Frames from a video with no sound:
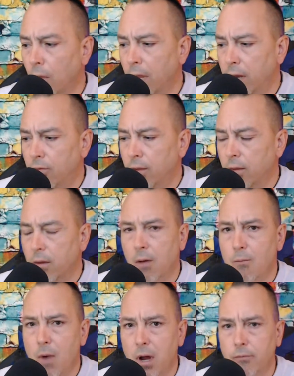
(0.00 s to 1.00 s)
Anything that
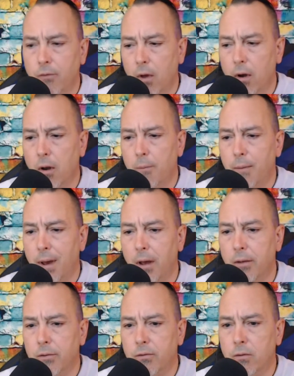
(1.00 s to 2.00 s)
I might have done in the
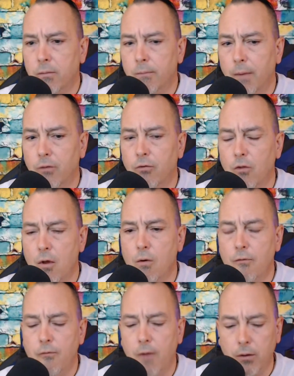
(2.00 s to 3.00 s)
past has
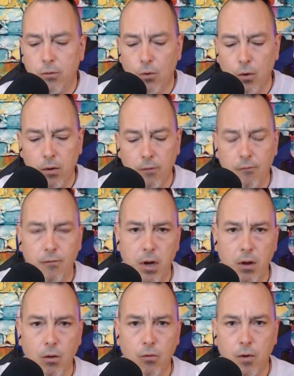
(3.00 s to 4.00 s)
no effect on the
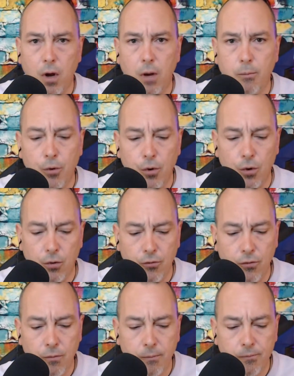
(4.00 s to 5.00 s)
videos that I
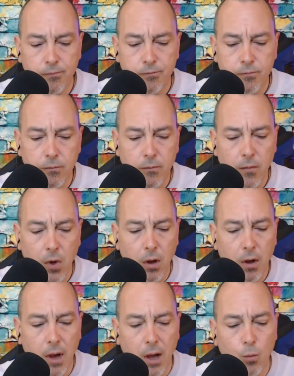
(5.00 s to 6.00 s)
produce
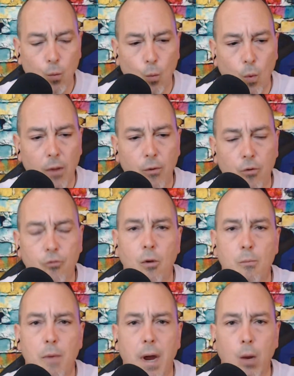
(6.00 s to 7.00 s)
and whether
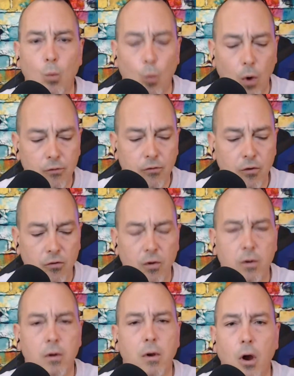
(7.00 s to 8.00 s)
somebody wants to
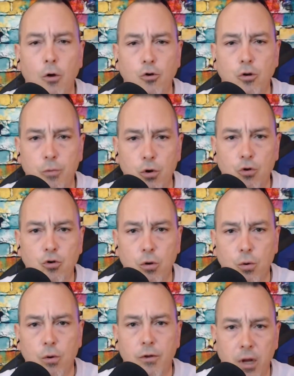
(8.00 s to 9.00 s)
send a
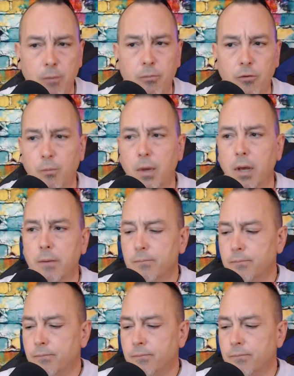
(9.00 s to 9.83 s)
contribution or tip to me.